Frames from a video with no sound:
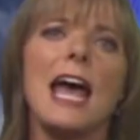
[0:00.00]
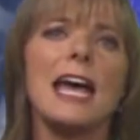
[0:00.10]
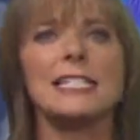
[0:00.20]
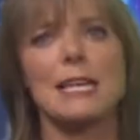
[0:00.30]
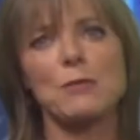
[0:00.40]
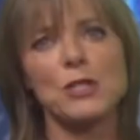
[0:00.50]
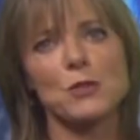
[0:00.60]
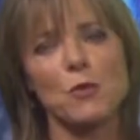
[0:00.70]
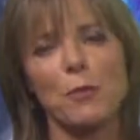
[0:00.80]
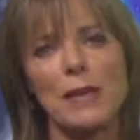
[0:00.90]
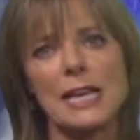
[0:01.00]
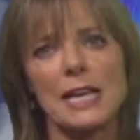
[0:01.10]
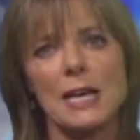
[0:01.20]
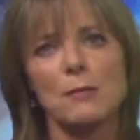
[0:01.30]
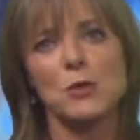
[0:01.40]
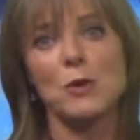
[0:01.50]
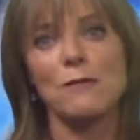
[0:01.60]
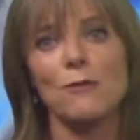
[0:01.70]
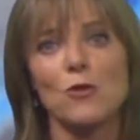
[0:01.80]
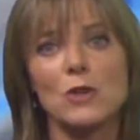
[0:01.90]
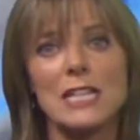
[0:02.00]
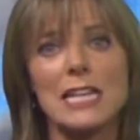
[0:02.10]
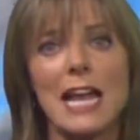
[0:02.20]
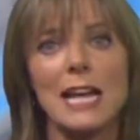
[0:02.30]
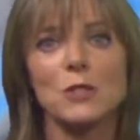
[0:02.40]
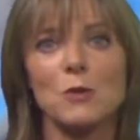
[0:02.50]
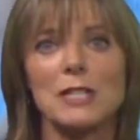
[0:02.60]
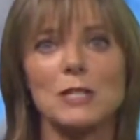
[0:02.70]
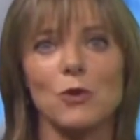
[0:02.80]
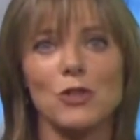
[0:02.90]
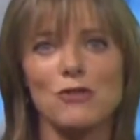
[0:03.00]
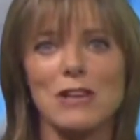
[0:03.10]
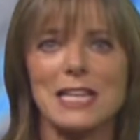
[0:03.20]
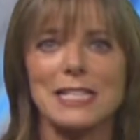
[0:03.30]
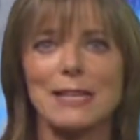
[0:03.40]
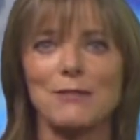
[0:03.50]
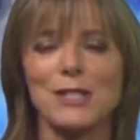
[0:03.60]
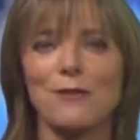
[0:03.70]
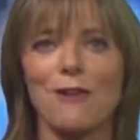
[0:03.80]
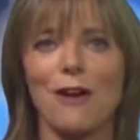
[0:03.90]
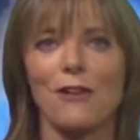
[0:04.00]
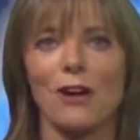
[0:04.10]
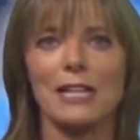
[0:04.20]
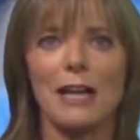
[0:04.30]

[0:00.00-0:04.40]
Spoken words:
And temperatures will peak between 14 and 21 degrees, 70 Fahrenheit.